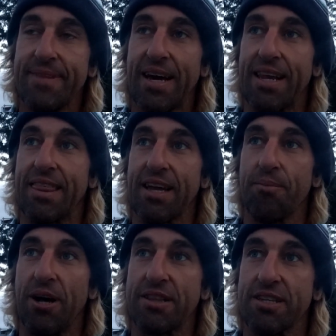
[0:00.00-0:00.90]
I to think
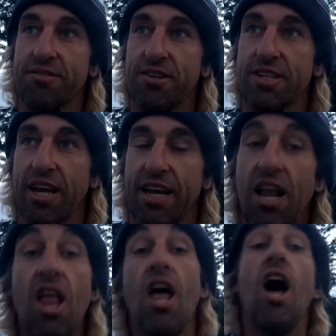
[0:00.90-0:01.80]
about this for a second.
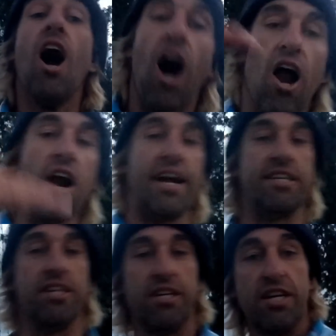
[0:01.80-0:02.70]
All right,
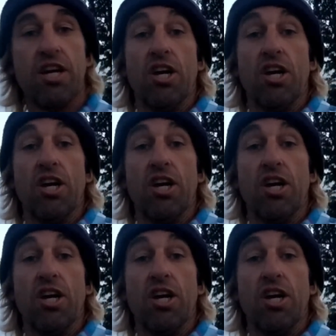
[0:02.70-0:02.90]
dude.